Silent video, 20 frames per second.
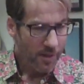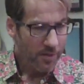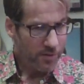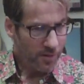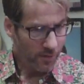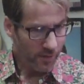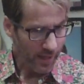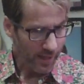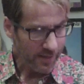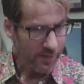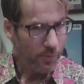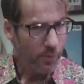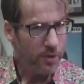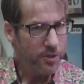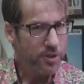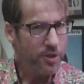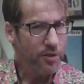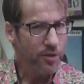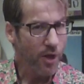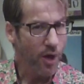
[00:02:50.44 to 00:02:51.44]
So that's
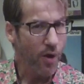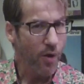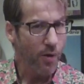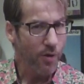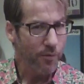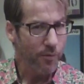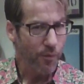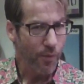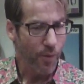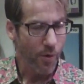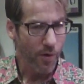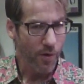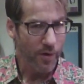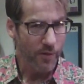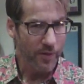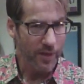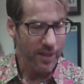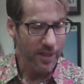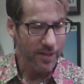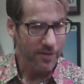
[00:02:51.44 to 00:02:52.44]
what you're going for
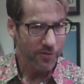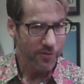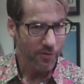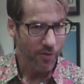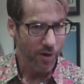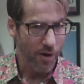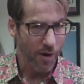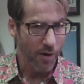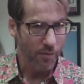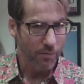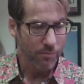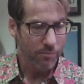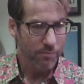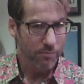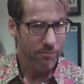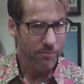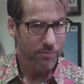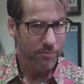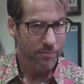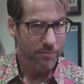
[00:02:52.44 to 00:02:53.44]
in the intro.
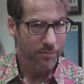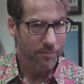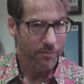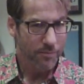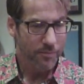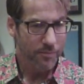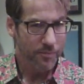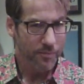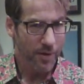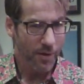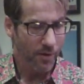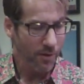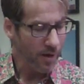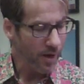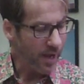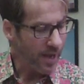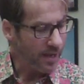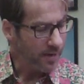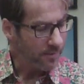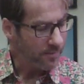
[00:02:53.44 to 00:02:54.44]

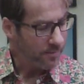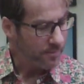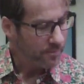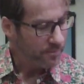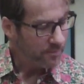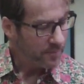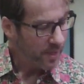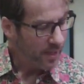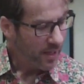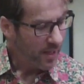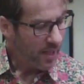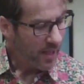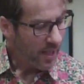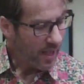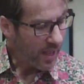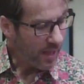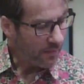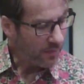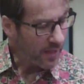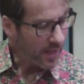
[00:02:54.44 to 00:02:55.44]
Alright?
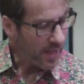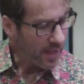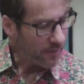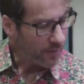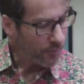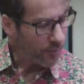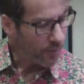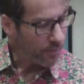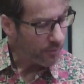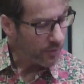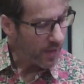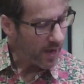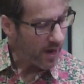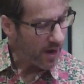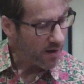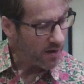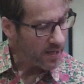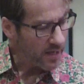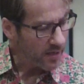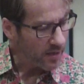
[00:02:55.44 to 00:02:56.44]
And then from
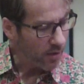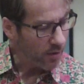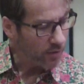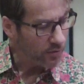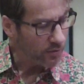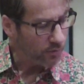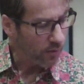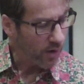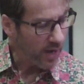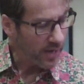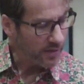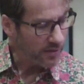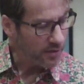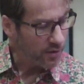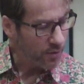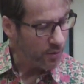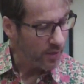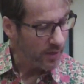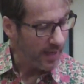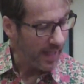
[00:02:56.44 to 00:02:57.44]
there he goes right
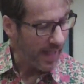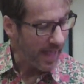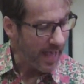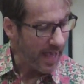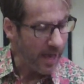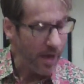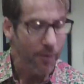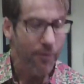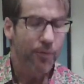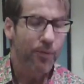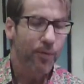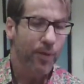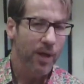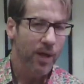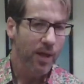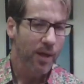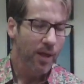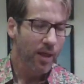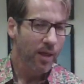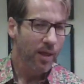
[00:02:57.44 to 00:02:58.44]
to an F,
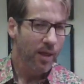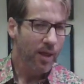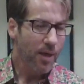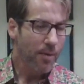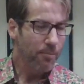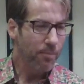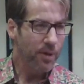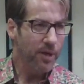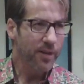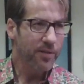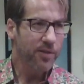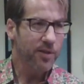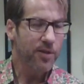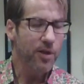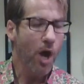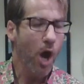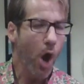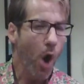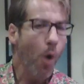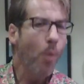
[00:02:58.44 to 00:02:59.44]
but it's
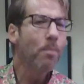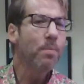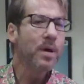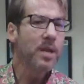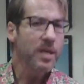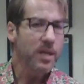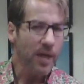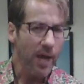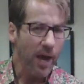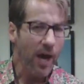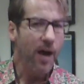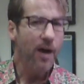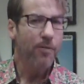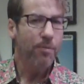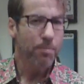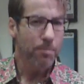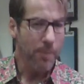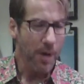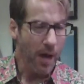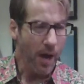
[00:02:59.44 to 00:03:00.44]
an opened
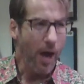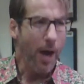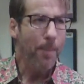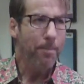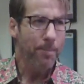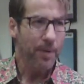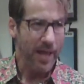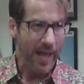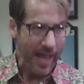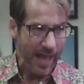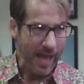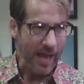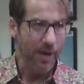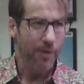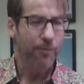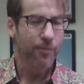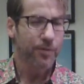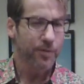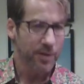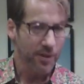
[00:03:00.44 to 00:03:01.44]
up F